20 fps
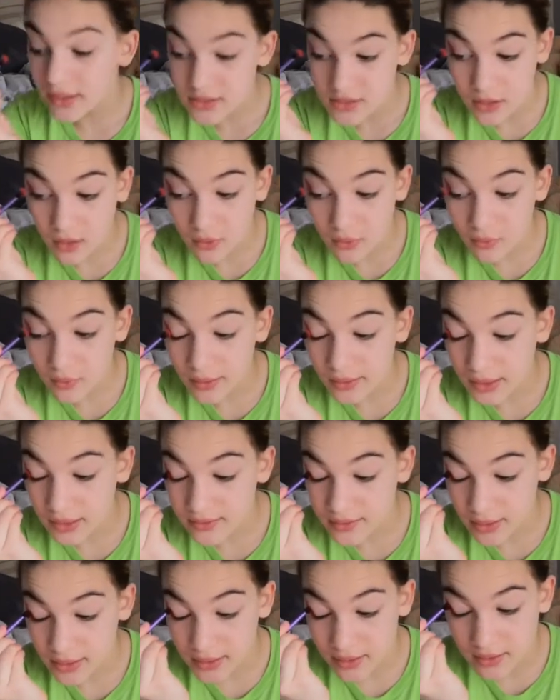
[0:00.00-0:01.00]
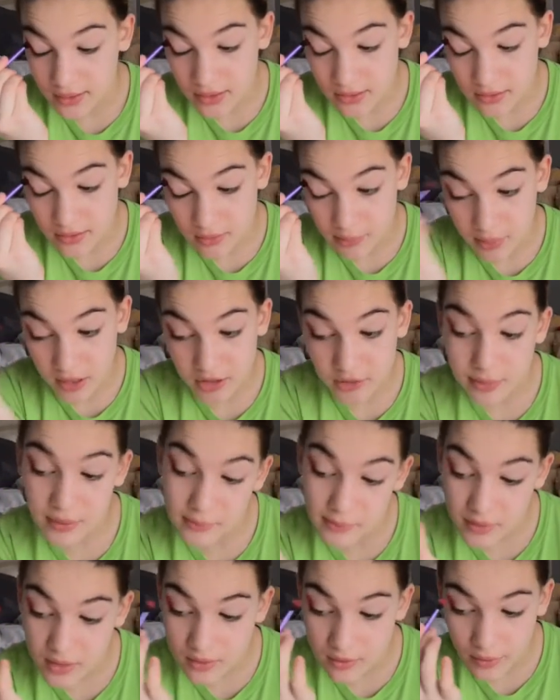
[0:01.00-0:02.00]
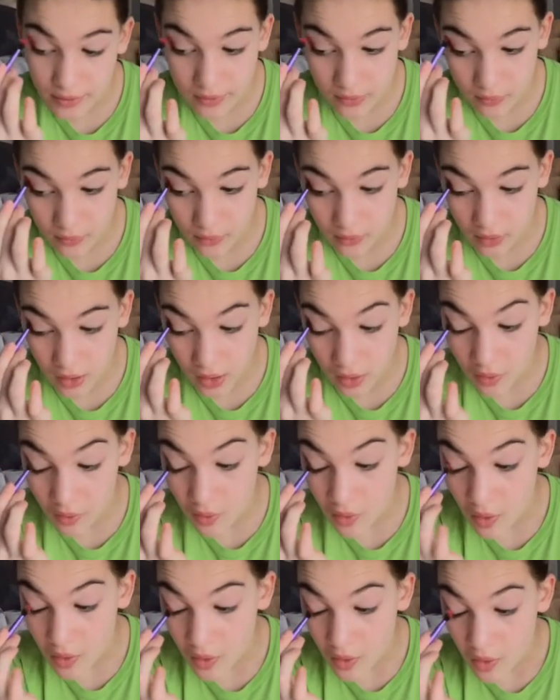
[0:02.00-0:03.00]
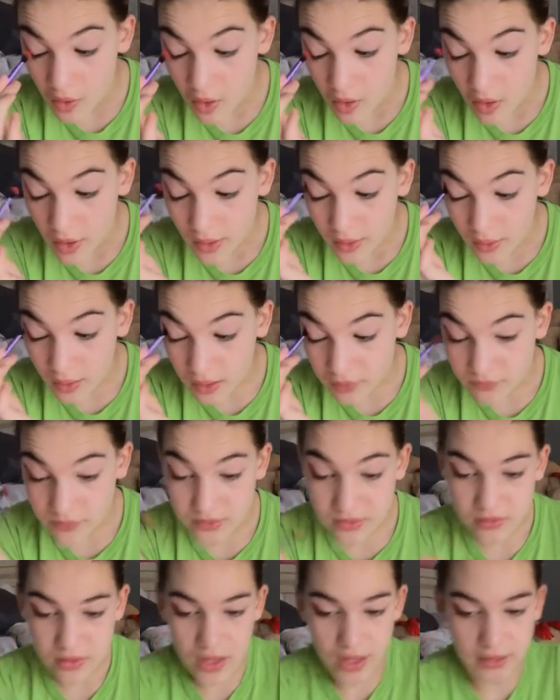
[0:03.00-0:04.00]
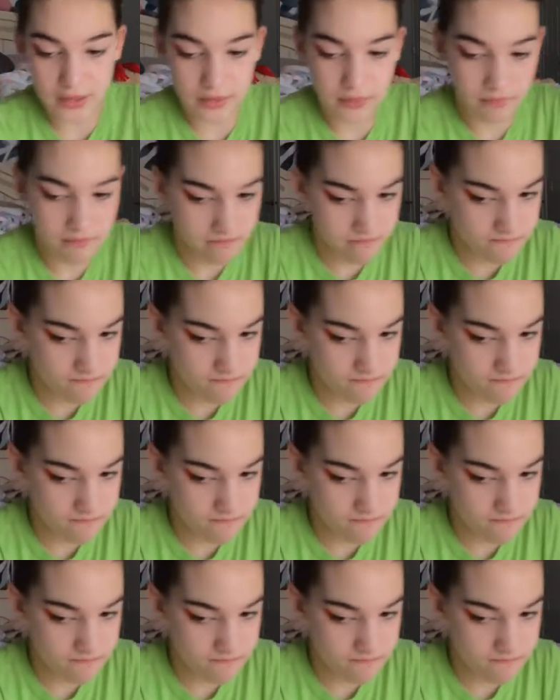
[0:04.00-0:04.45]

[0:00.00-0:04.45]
I don't, like I said, this is a pressed pigment. So I don't know if it's like,